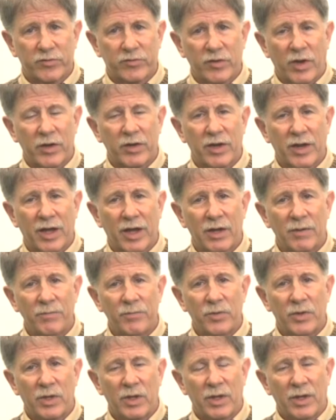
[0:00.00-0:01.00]
Sunday
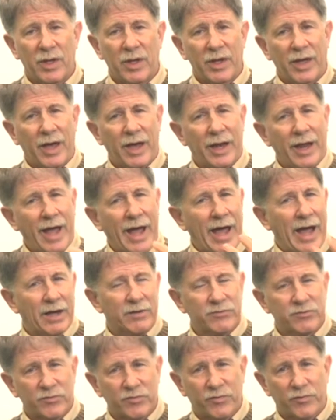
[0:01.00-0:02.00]
and
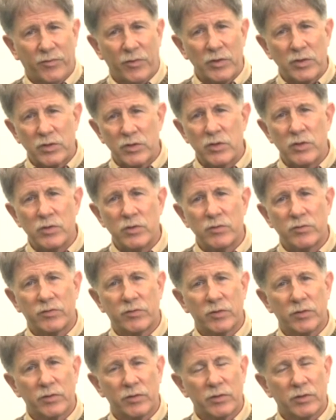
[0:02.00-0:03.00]
asked for you
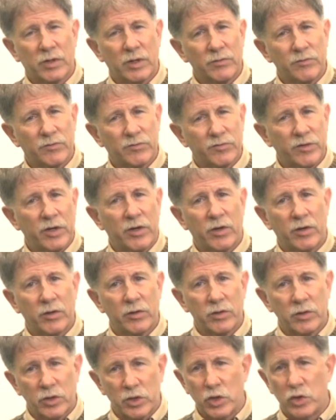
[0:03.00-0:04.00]
to
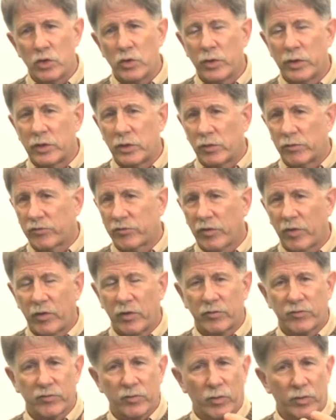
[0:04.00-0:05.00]
consider you and your
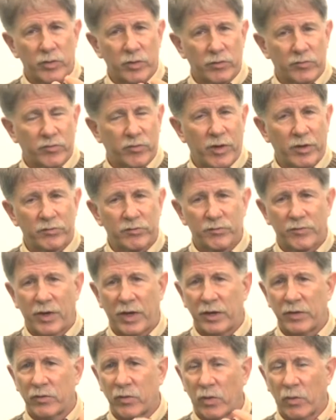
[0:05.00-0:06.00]
church or your trust
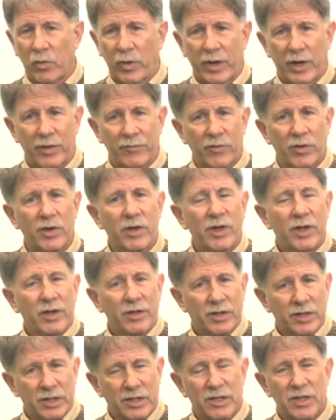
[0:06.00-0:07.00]
fund or whatever
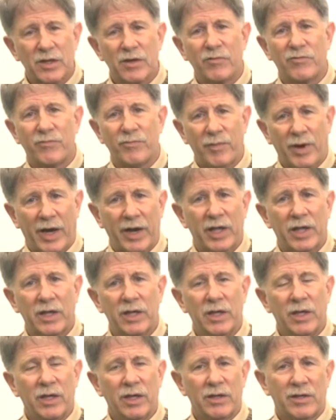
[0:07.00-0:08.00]
to give money
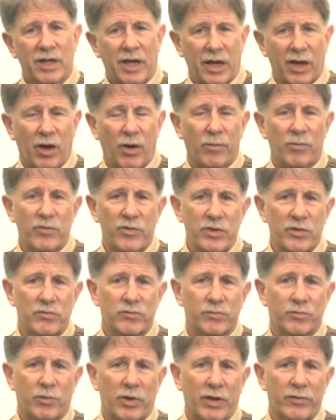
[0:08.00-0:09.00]
to help
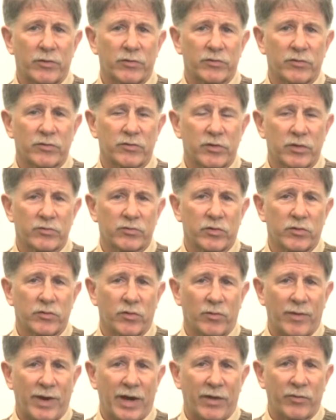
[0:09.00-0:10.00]
these brothers and sisters
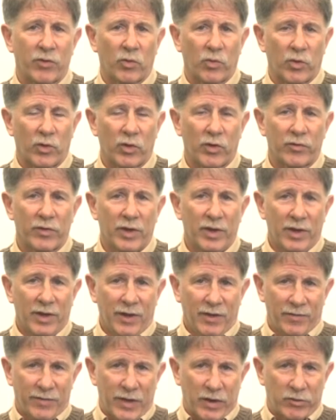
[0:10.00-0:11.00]
around the world
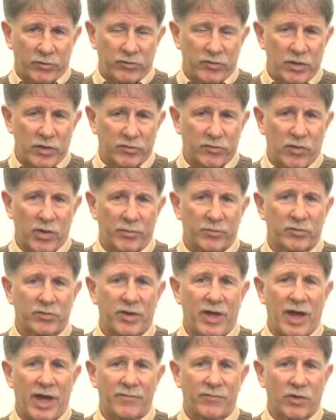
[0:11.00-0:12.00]
that are CSRM
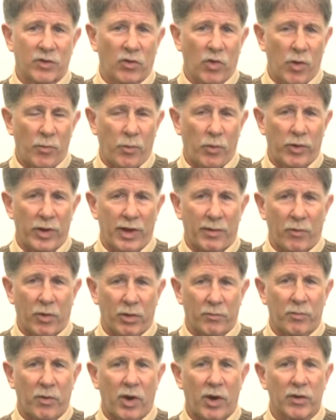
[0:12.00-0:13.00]
staff and global
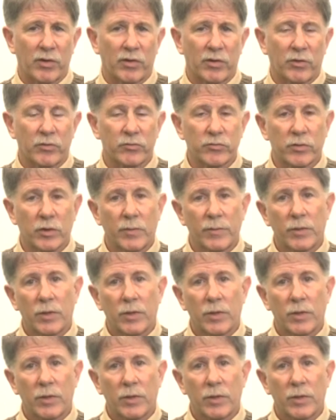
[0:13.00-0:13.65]
network partners,